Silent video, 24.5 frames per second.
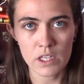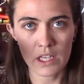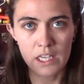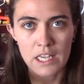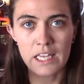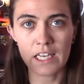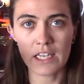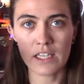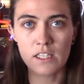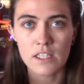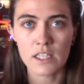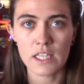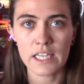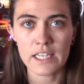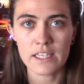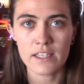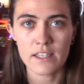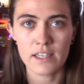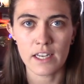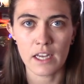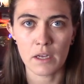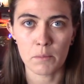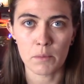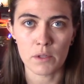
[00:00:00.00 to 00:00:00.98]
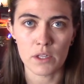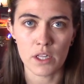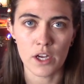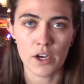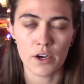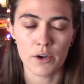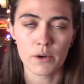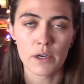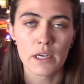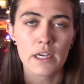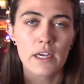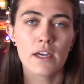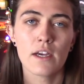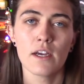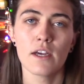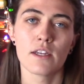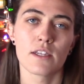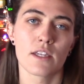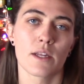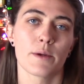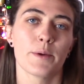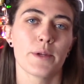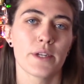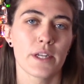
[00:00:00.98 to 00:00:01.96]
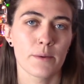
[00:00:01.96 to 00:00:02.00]
It is linked down below,
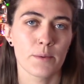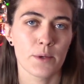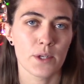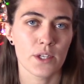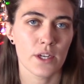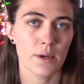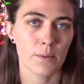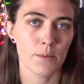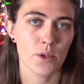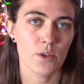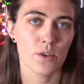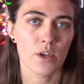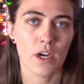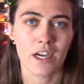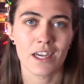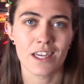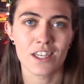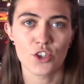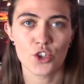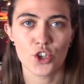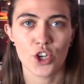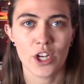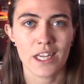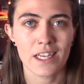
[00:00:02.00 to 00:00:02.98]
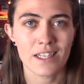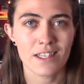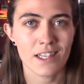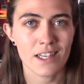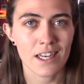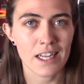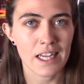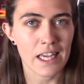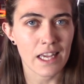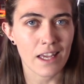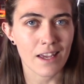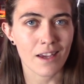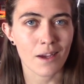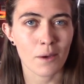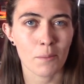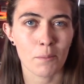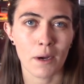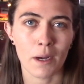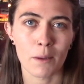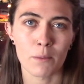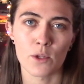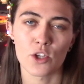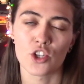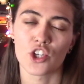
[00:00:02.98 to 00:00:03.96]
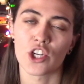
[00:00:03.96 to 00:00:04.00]

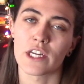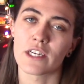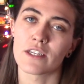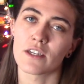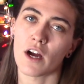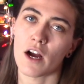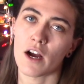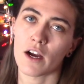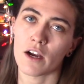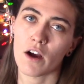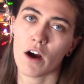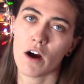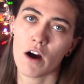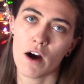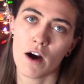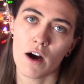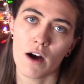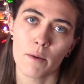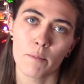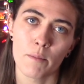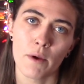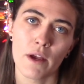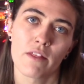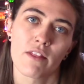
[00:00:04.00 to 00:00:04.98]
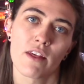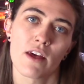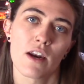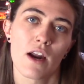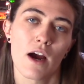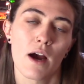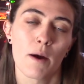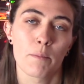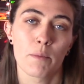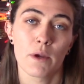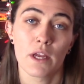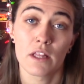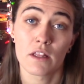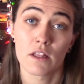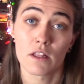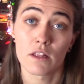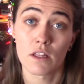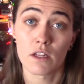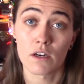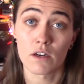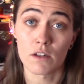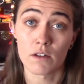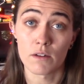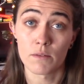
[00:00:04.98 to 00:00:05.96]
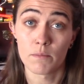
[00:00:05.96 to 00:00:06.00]
www.enchantedinkpublishing.com, and then up in the
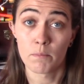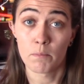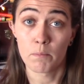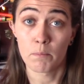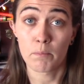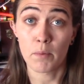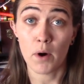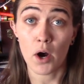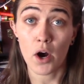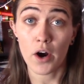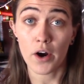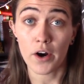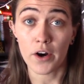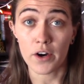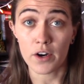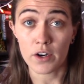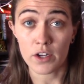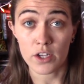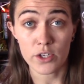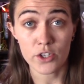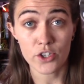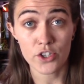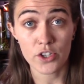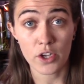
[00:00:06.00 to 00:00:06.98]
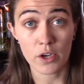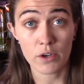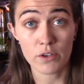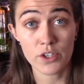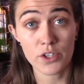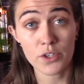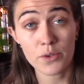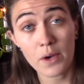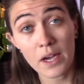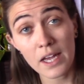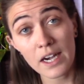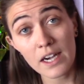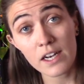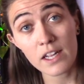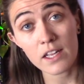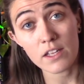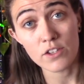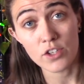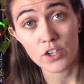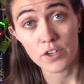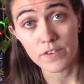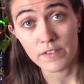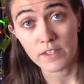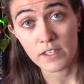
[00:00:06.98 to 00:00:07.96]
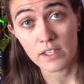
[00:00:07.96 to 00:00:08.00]
little bar, you just go to editing
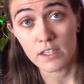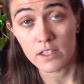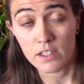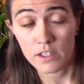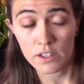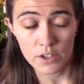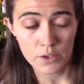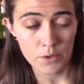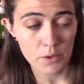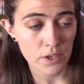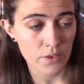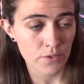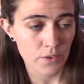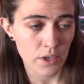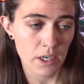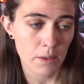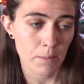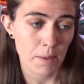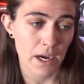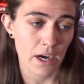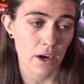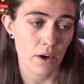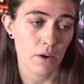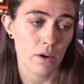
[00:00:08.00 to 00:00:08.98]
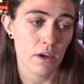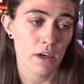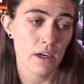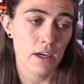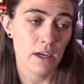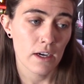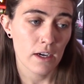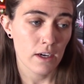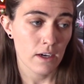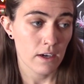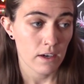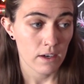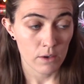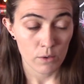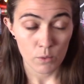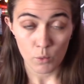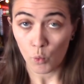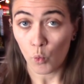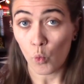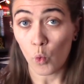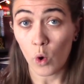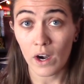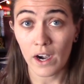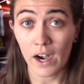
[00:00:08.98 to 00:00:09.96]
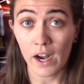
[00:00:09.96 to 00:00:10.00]
services and you can read about
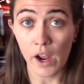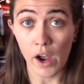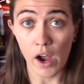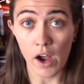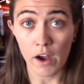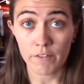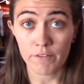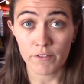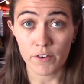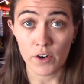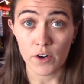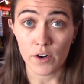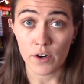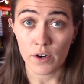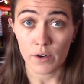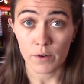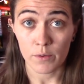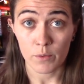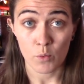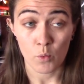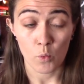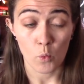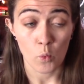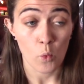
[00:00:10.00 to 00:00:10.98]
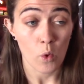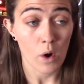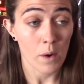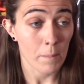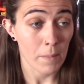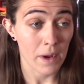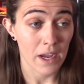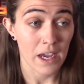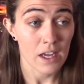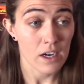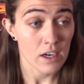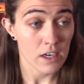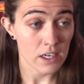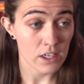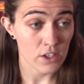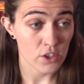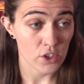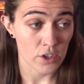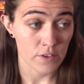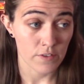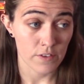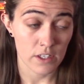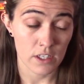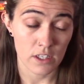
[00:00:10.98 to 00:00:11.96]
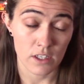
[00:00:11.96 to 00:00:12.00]
what I offer, what my editing
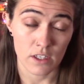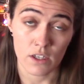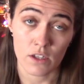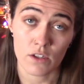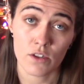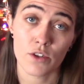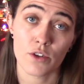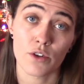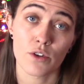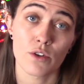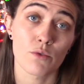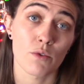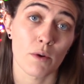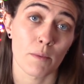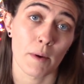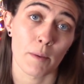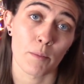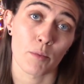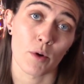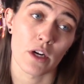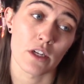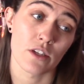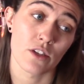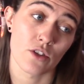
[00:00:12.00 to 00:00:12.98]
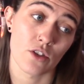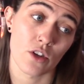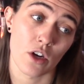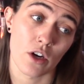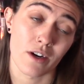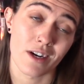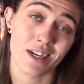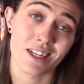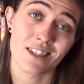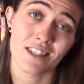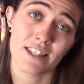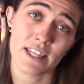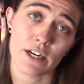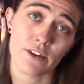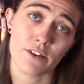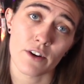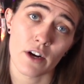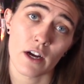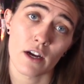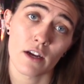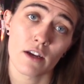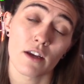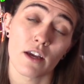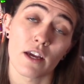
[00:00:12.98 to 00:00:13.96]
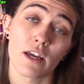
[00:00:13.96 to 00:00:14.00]
services include, what my prices are,
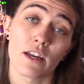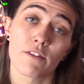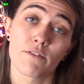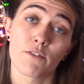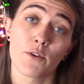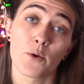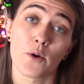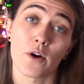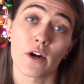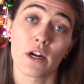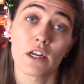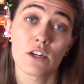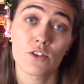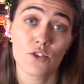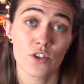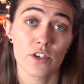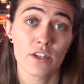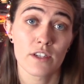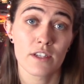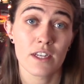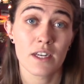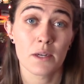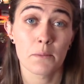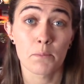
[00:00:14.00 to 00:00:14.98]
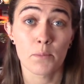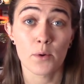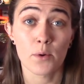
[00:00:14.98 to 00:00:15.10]
etc. And if you are interested in